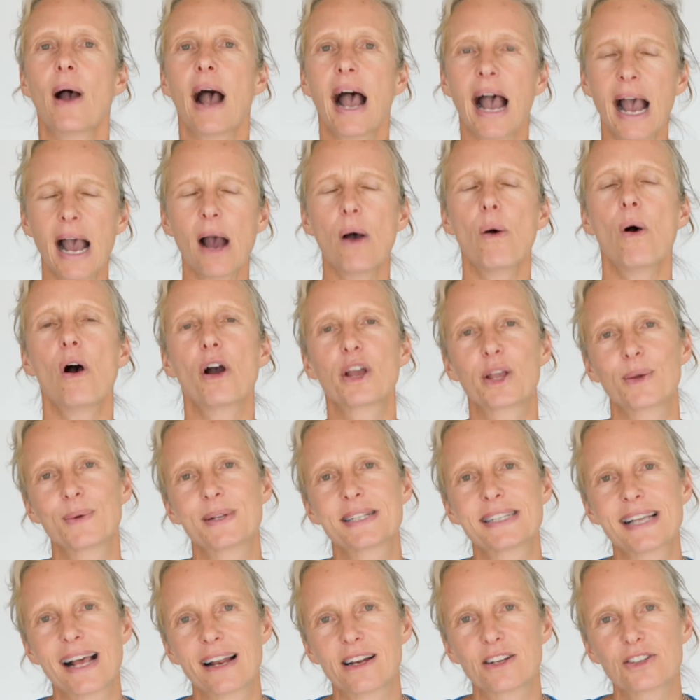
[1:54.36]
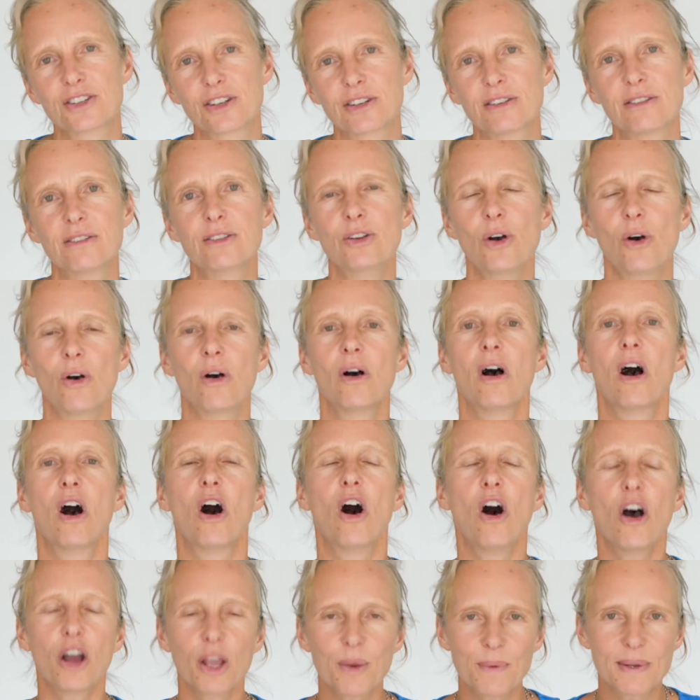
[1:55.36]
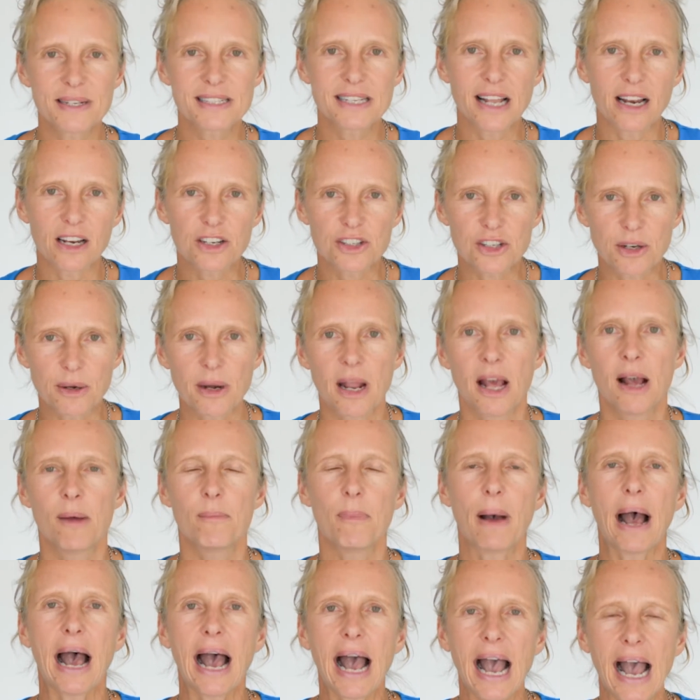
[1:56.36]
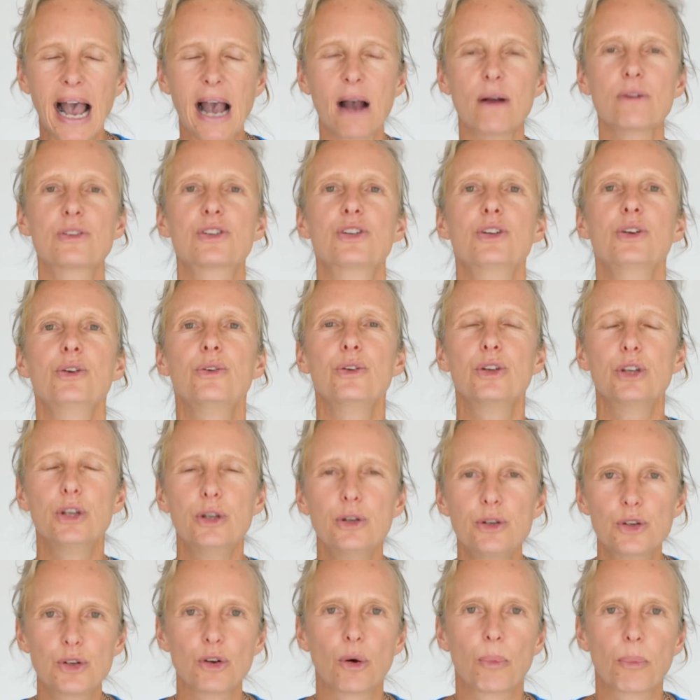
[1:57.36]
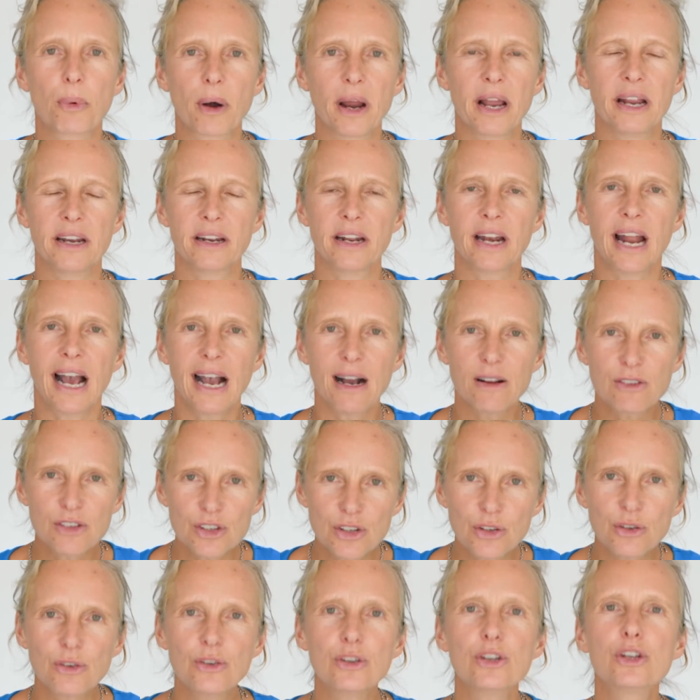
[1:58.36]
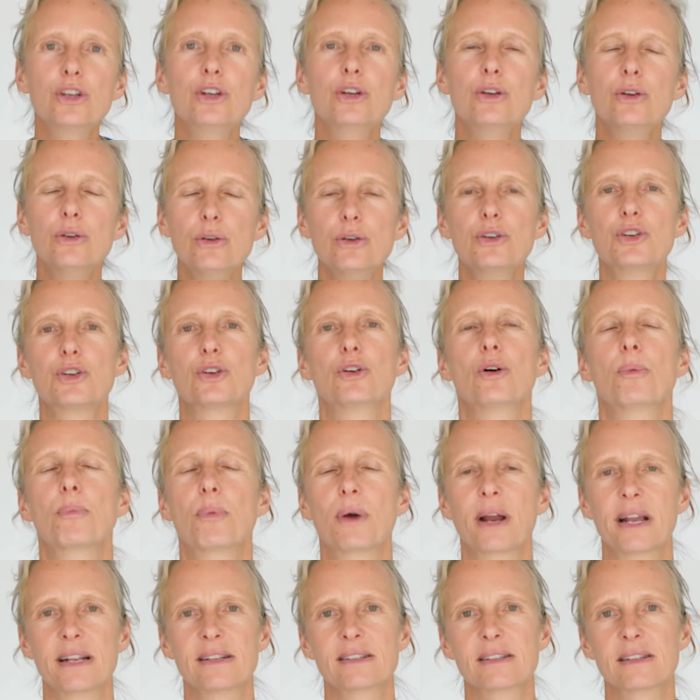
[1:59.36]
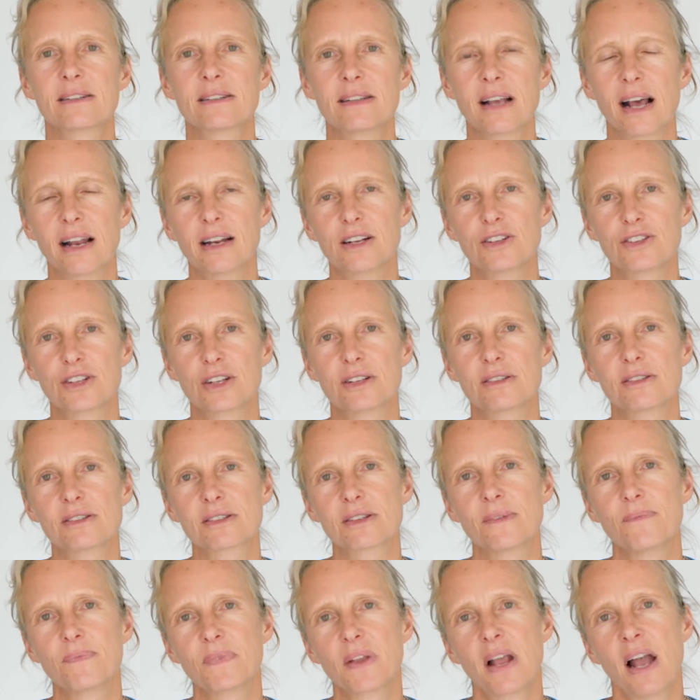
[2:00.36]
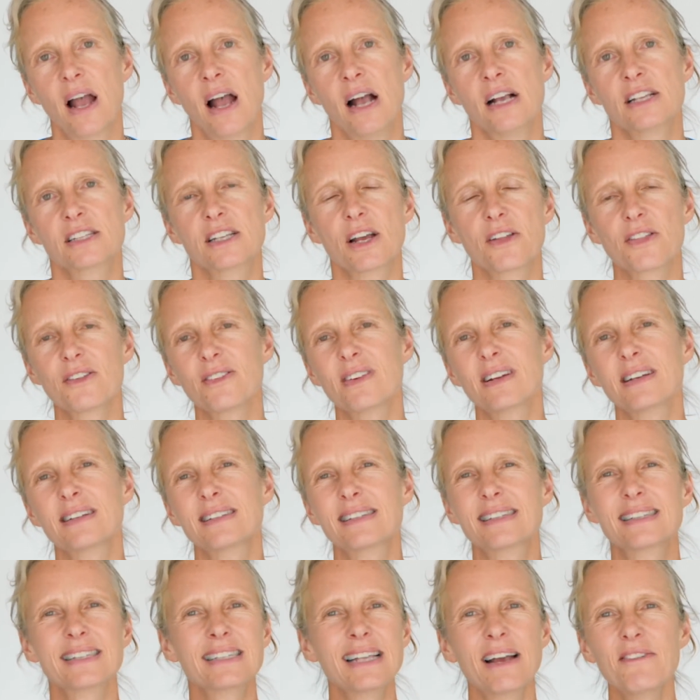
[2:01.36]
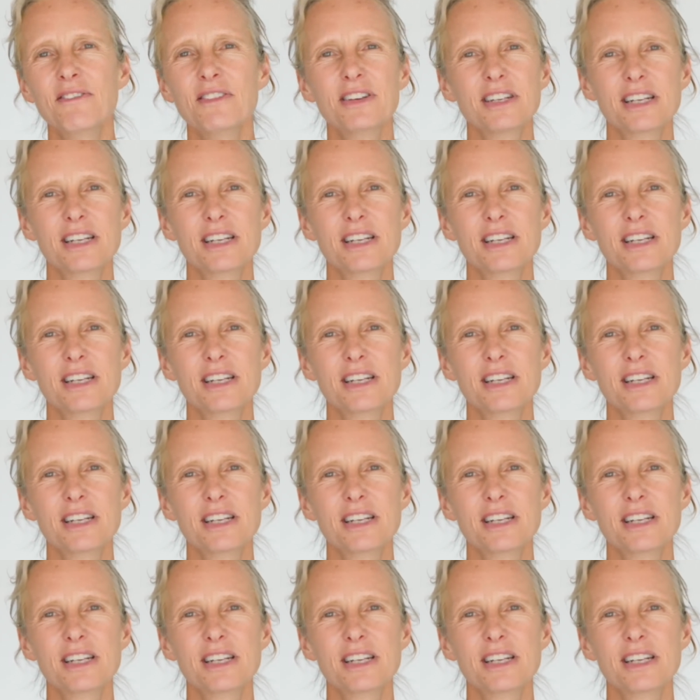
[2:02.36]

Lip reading: are you intelligent? Not are you intelligent, but how do you use your brain and how do you use your brain's intelligence? So there are 7